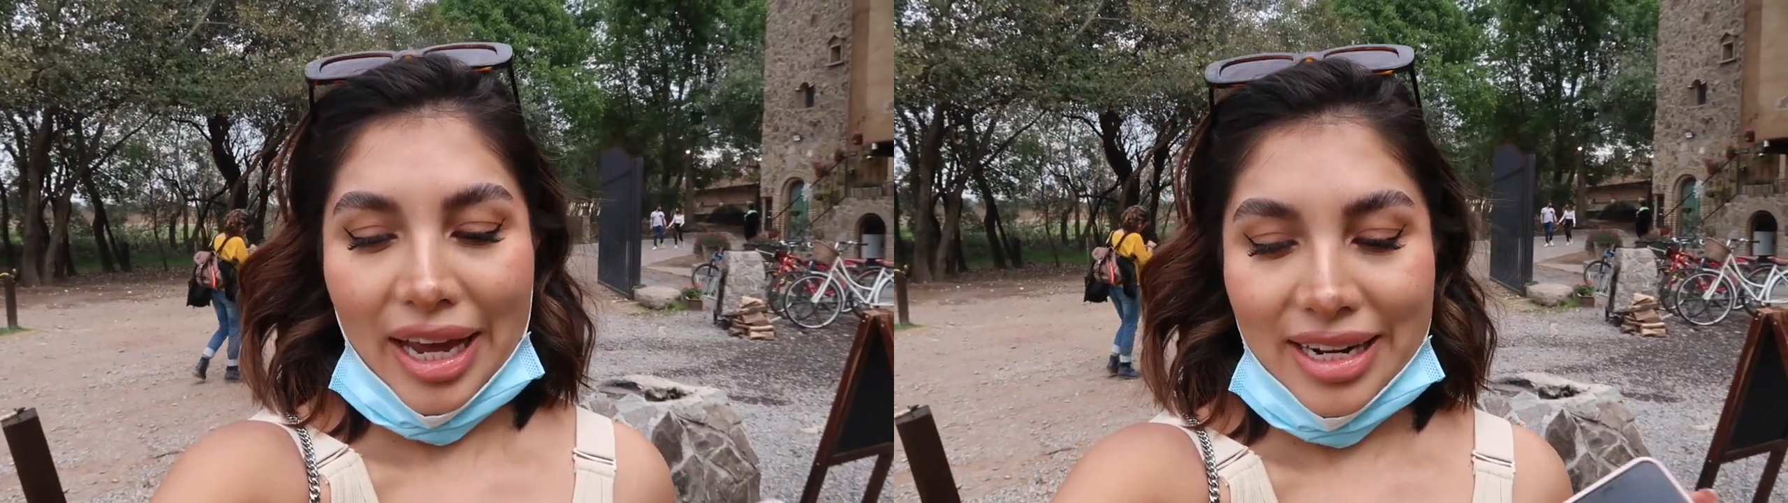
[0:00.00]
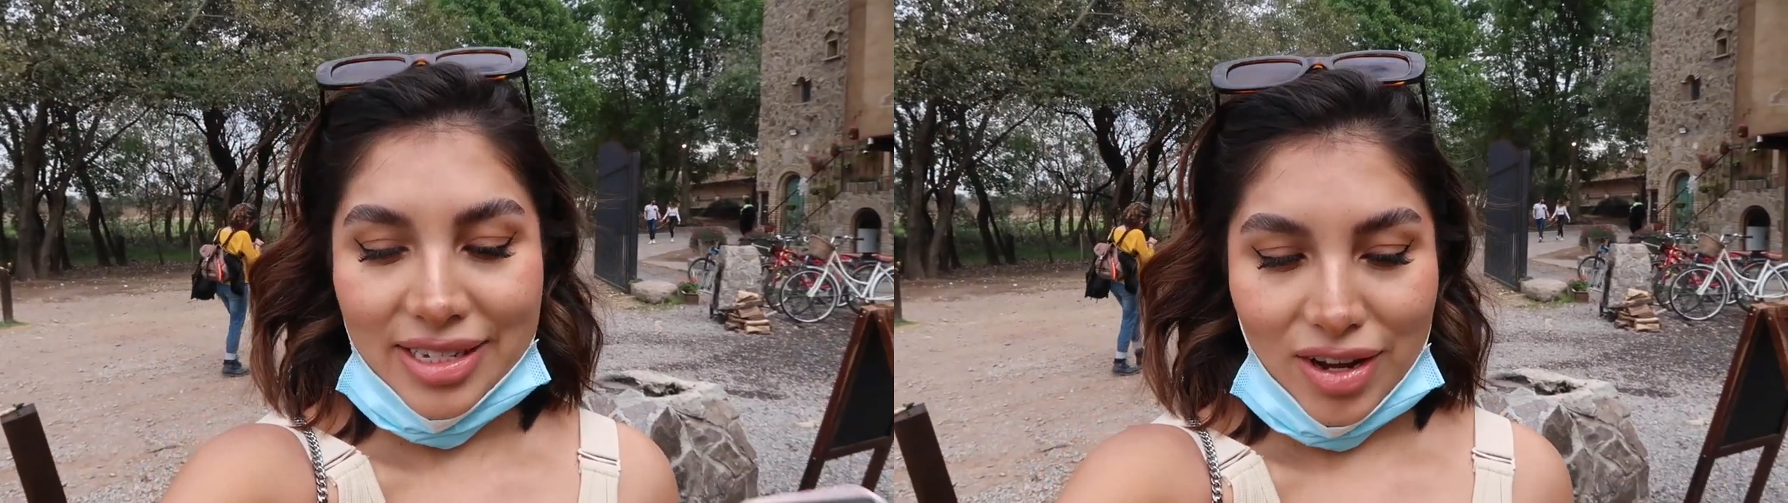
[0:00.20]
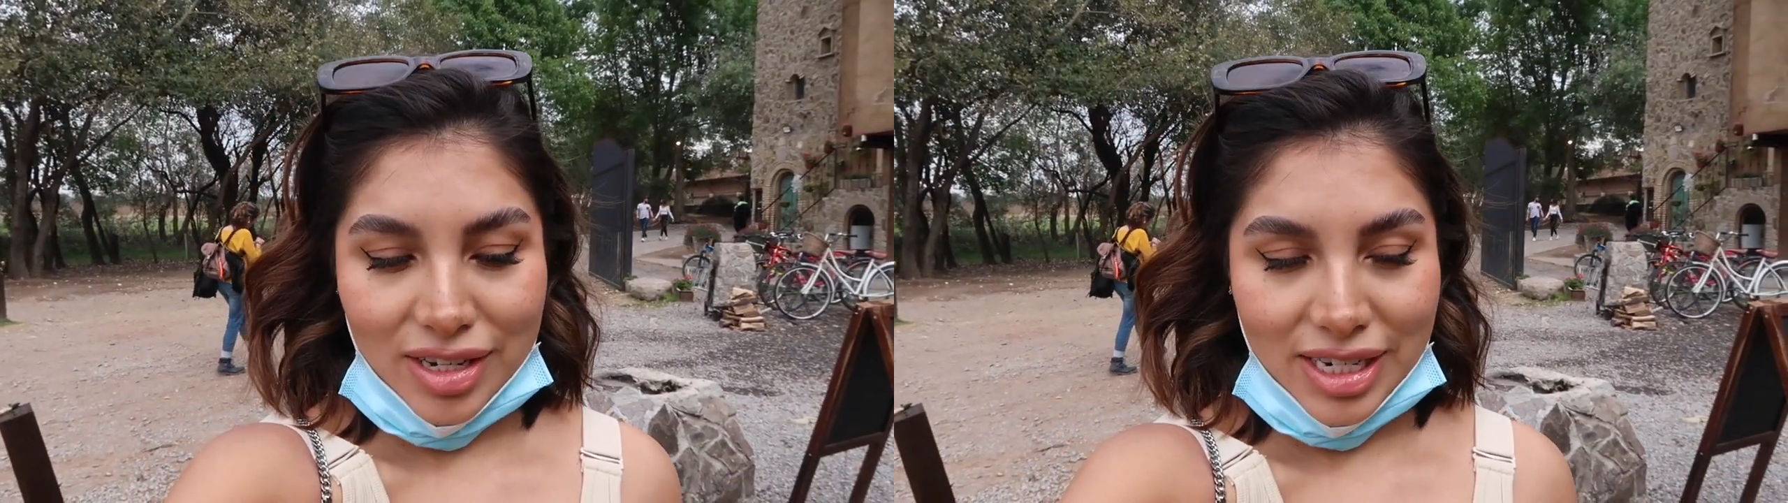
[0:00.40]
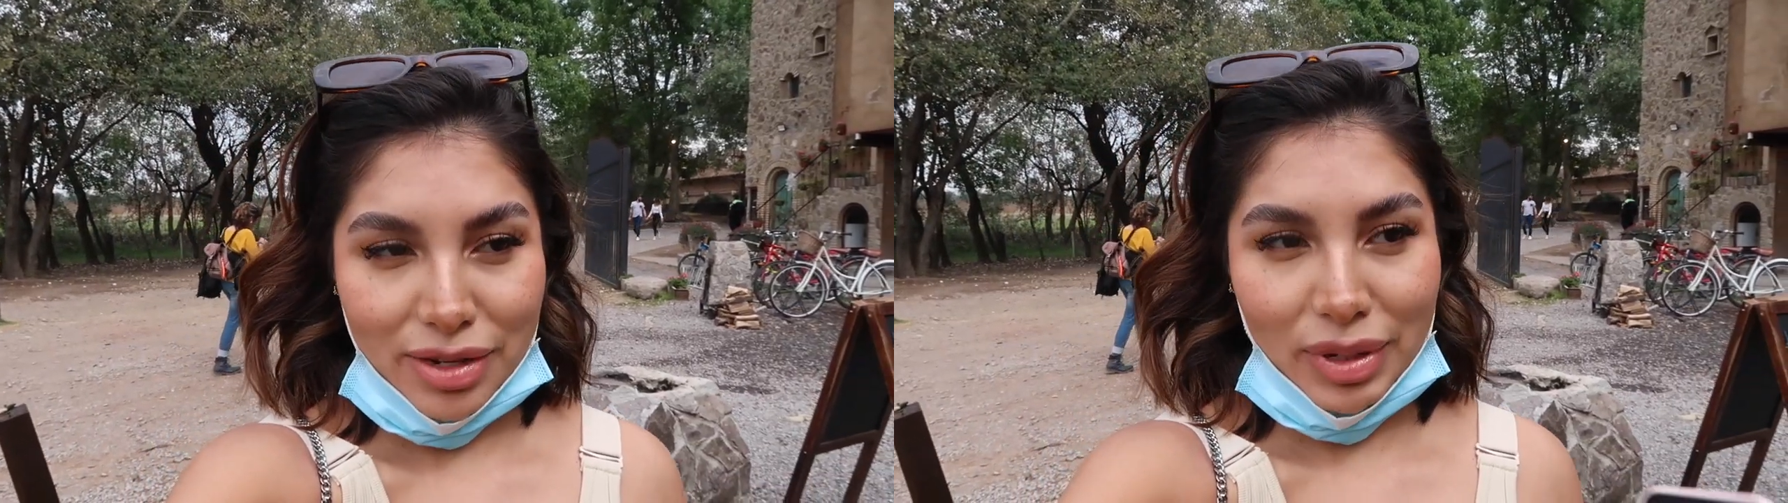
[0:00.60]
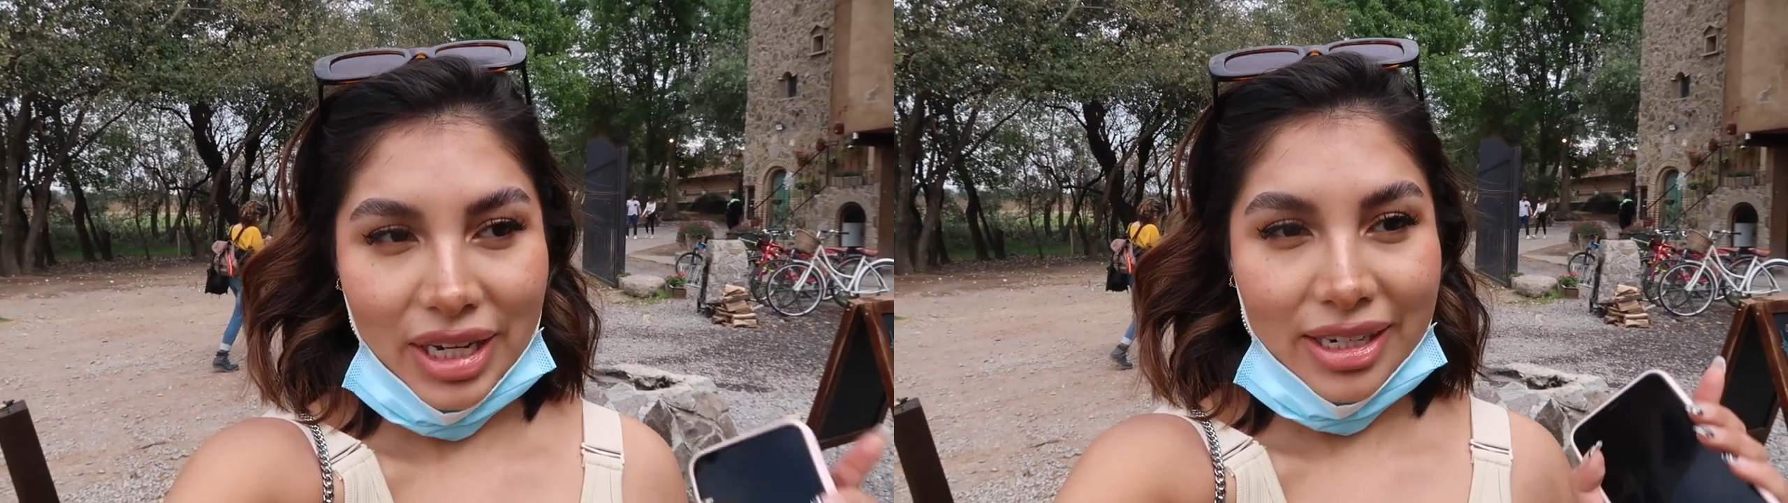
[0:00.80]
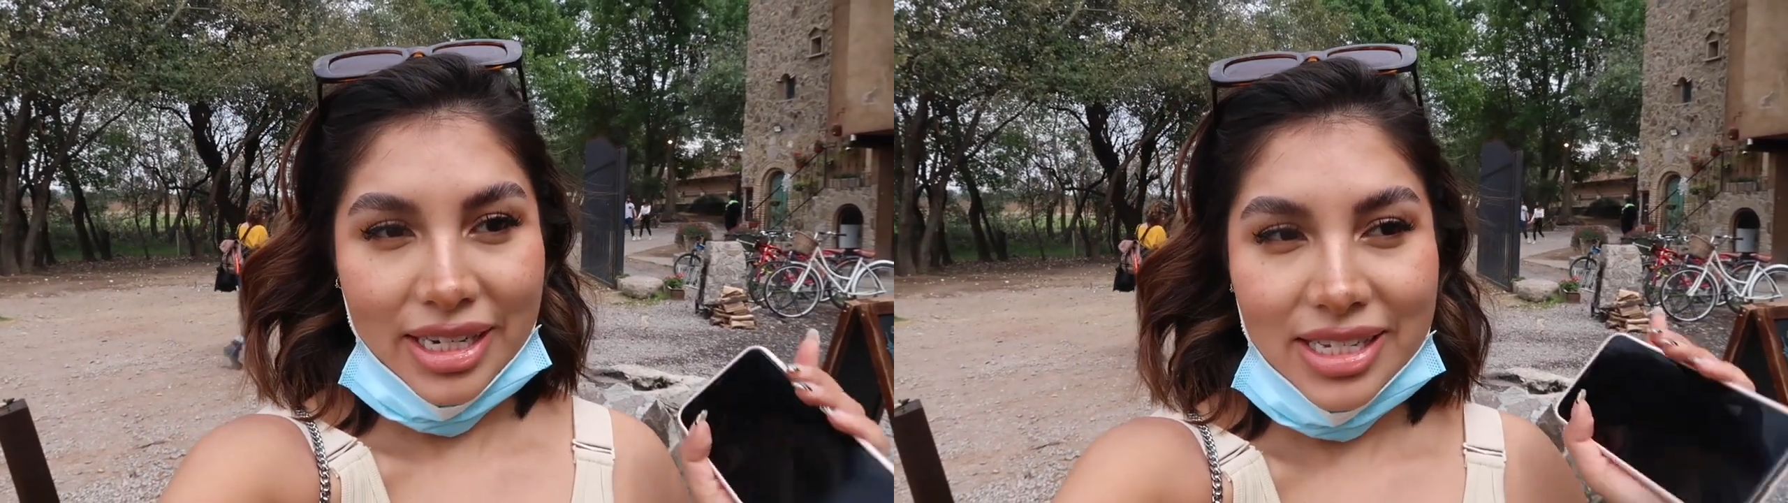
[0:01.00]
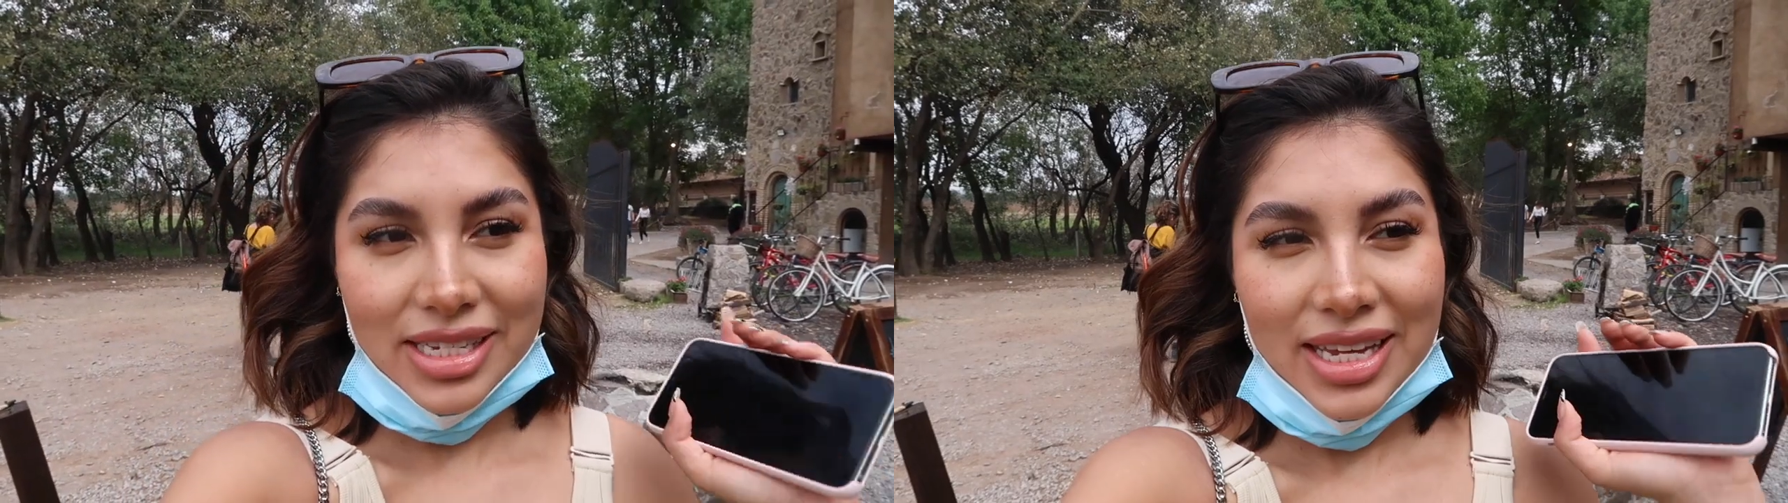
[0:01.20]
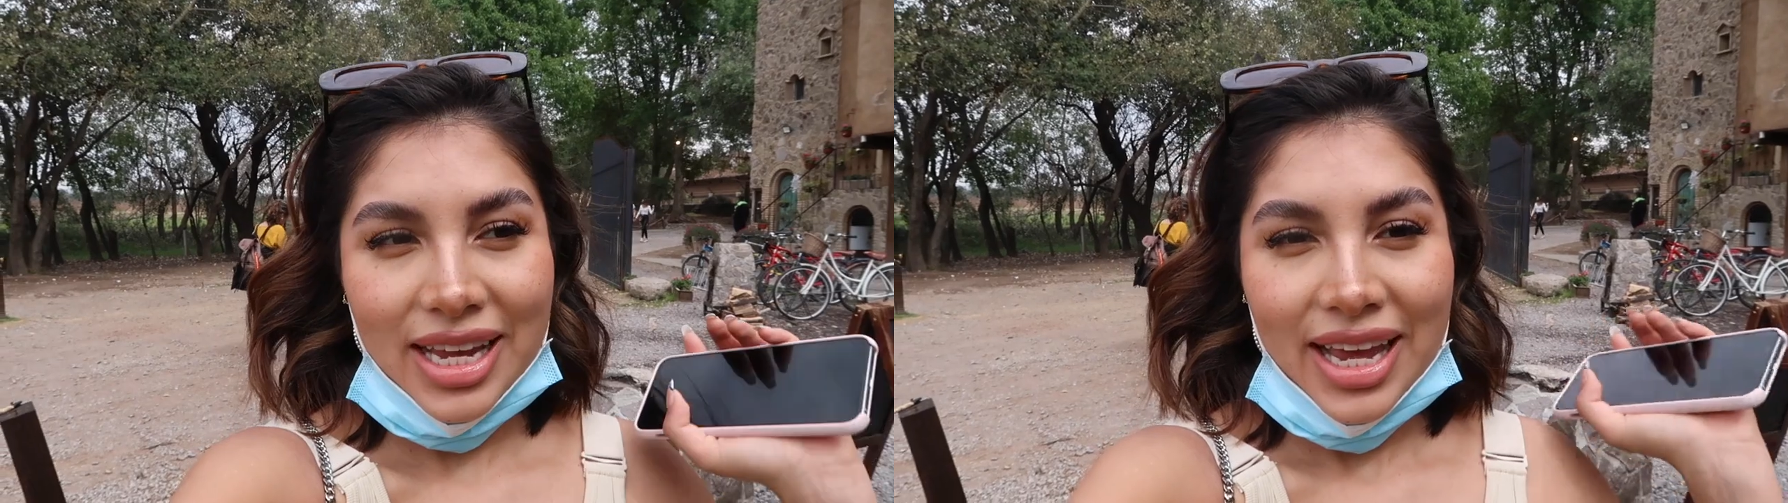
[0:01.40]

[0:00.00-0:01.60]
and exhausting because